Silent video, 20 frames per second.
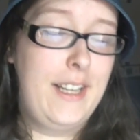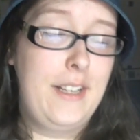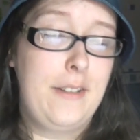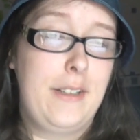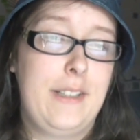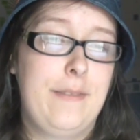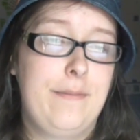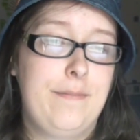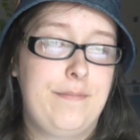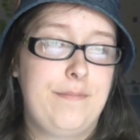
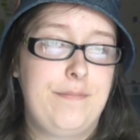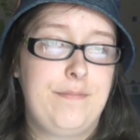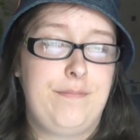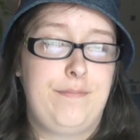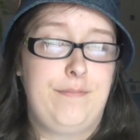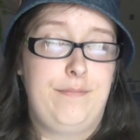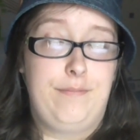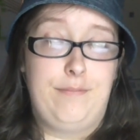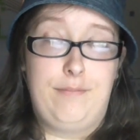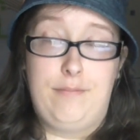anyway,
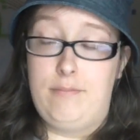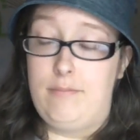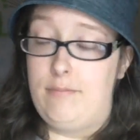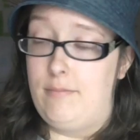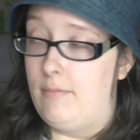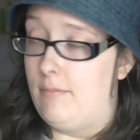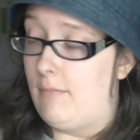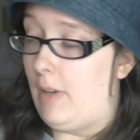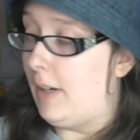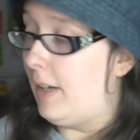
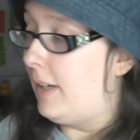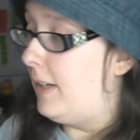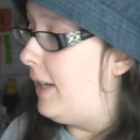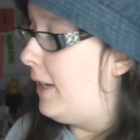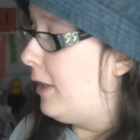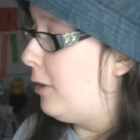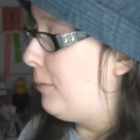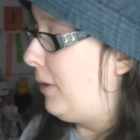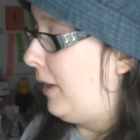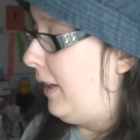I'm
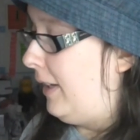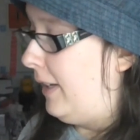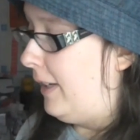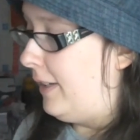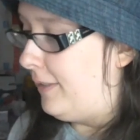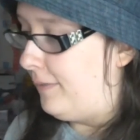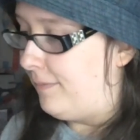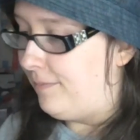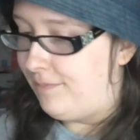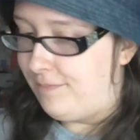getting hiccups again
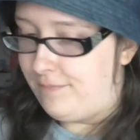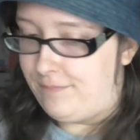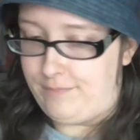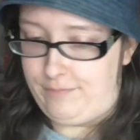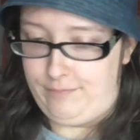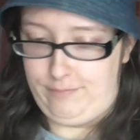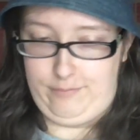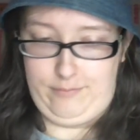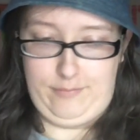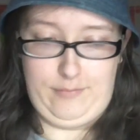now.
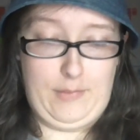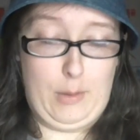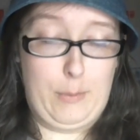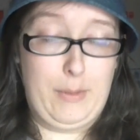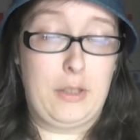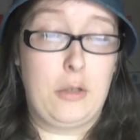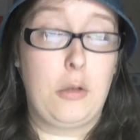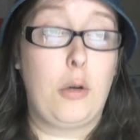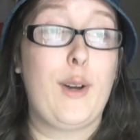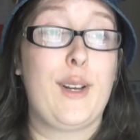
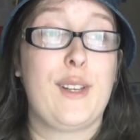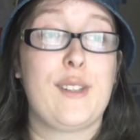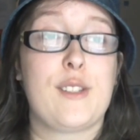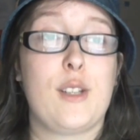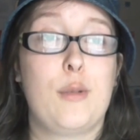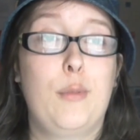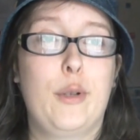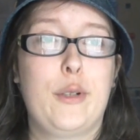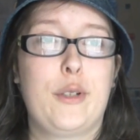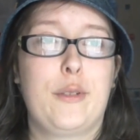I've been talking
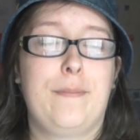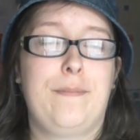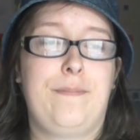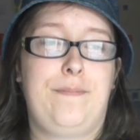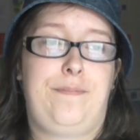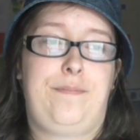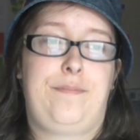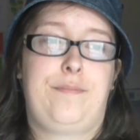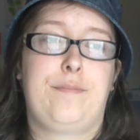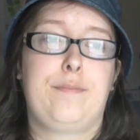so much.
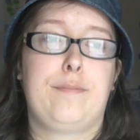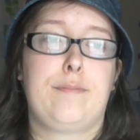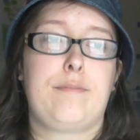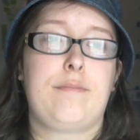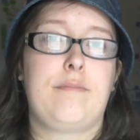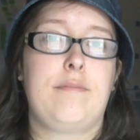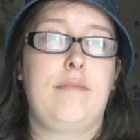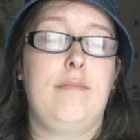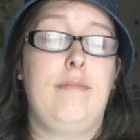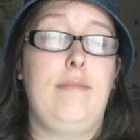
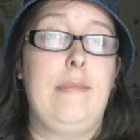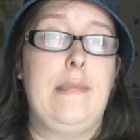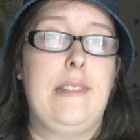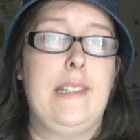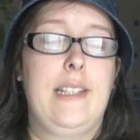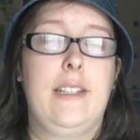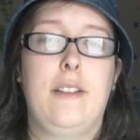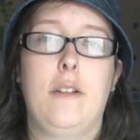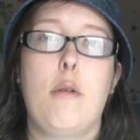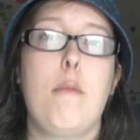
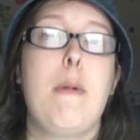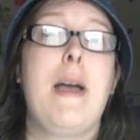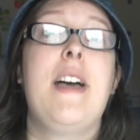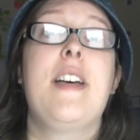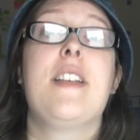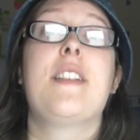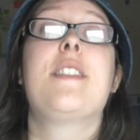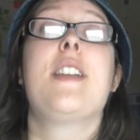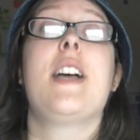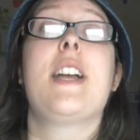Yeah.
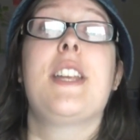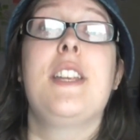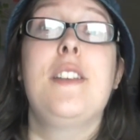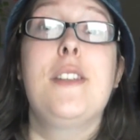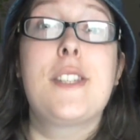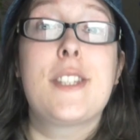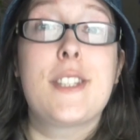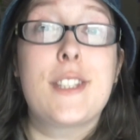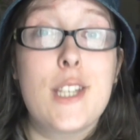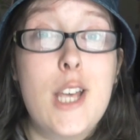Thank
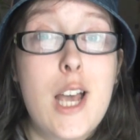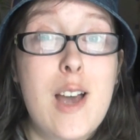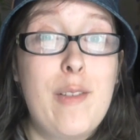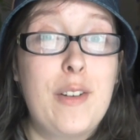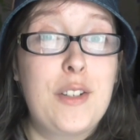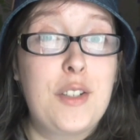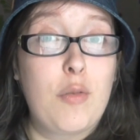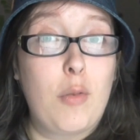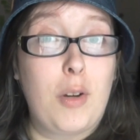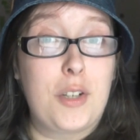you so
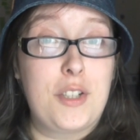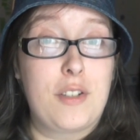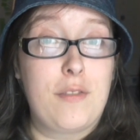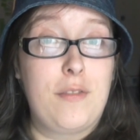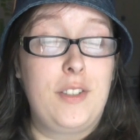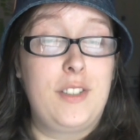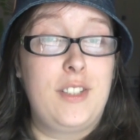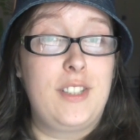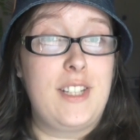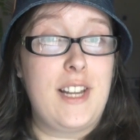much for
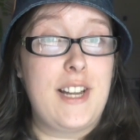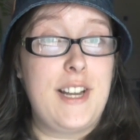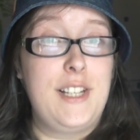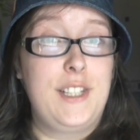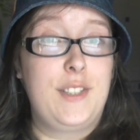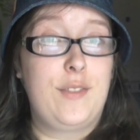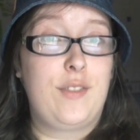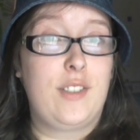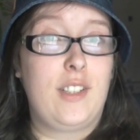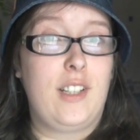watching for
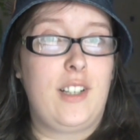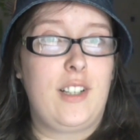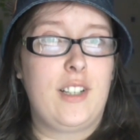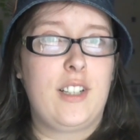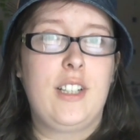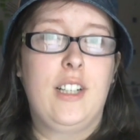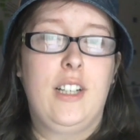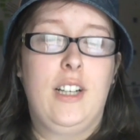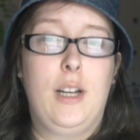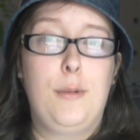today's
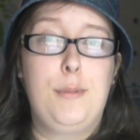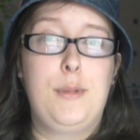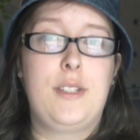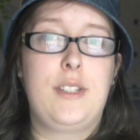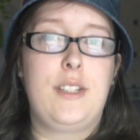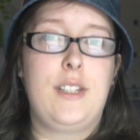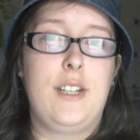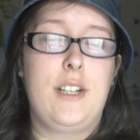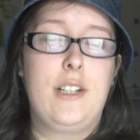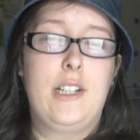vlog. Hope to
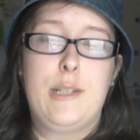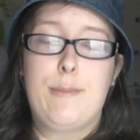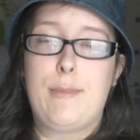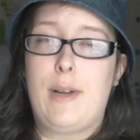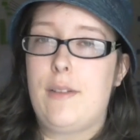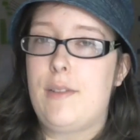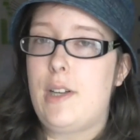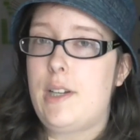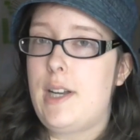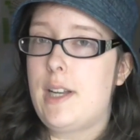see you in
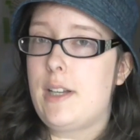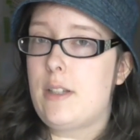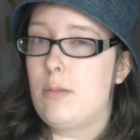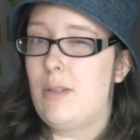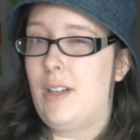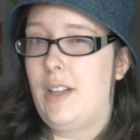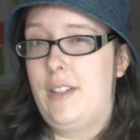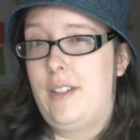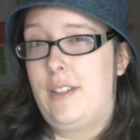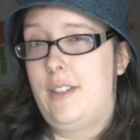my very
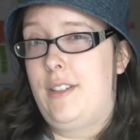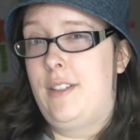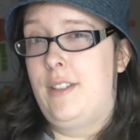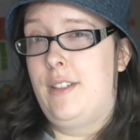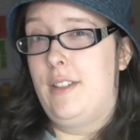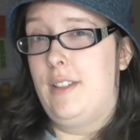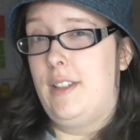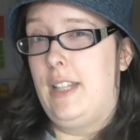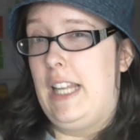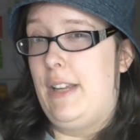next one.
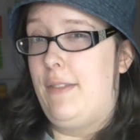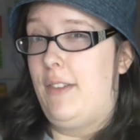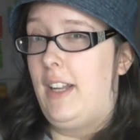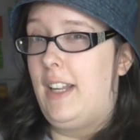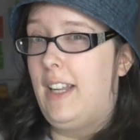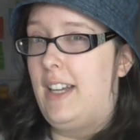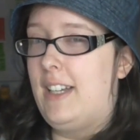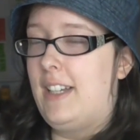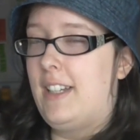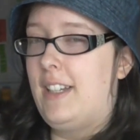Leave it
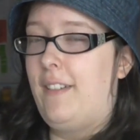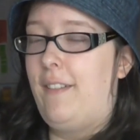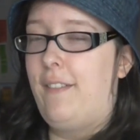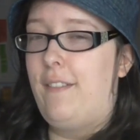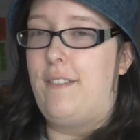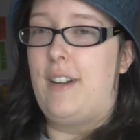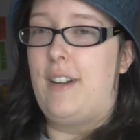a like,